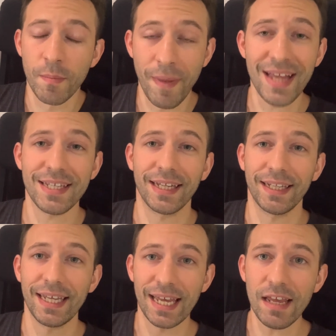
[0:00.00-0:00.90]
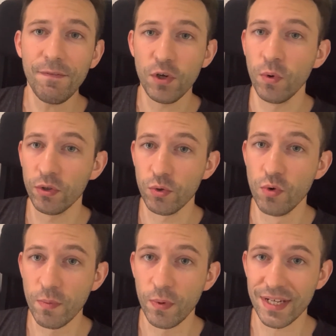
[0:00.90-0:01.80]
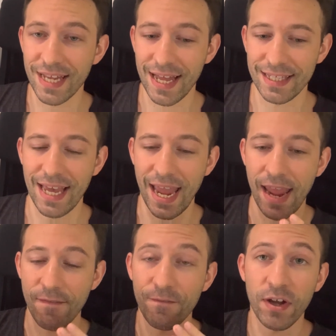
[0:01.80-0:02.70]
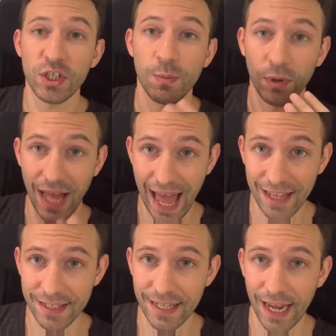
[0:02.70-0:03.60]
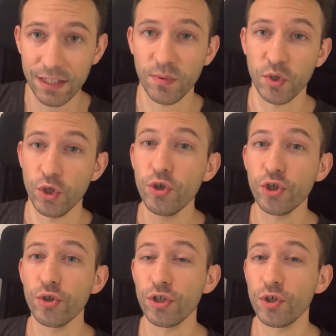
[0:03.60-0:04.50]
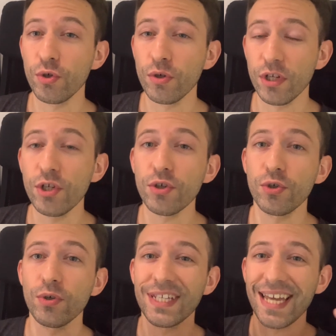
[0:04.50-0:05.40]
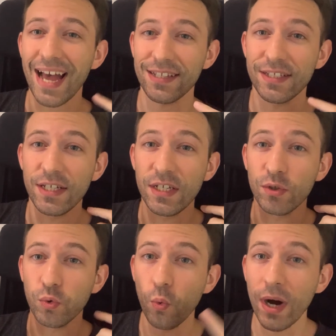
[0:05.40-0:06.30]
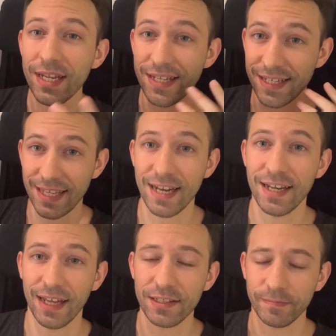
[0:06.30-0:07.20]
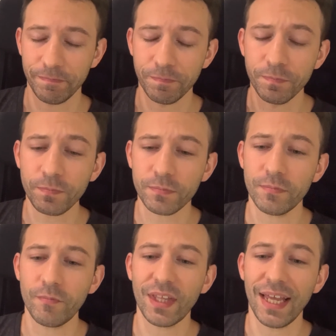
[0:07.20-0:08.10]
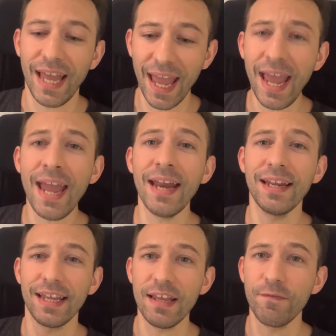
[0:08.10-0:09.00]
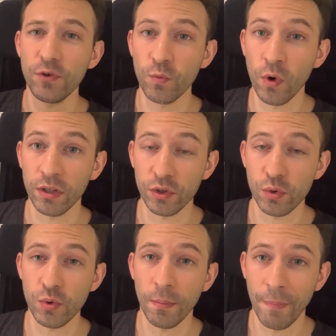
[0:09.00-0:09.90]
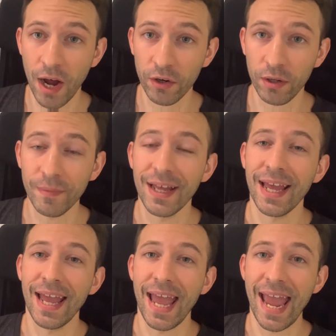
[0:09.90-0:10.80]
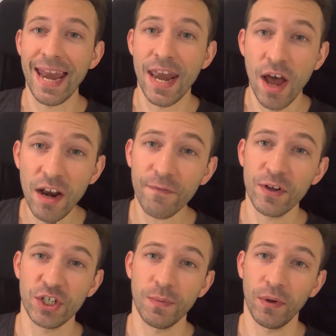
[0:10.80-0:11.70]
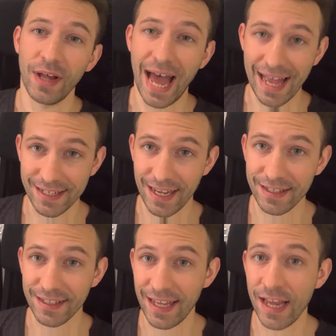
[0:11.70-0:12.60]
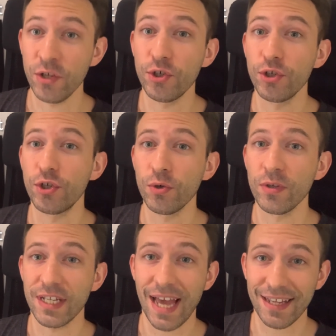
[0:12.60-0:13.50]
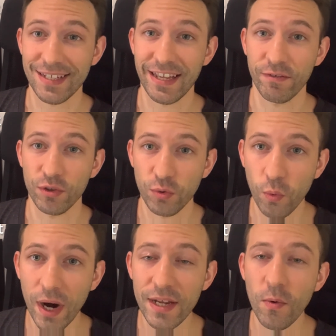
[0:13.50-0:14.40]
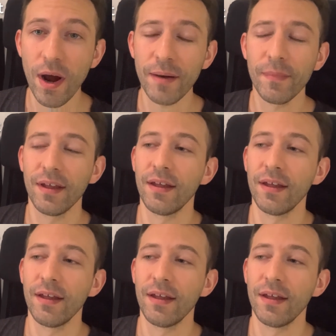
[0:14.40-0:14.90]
basically, if you want to represent a fungible asset, you should, choose, you should choose ERC20 standard. And if you want to model a non-fungible asset, then you should choose ERC721.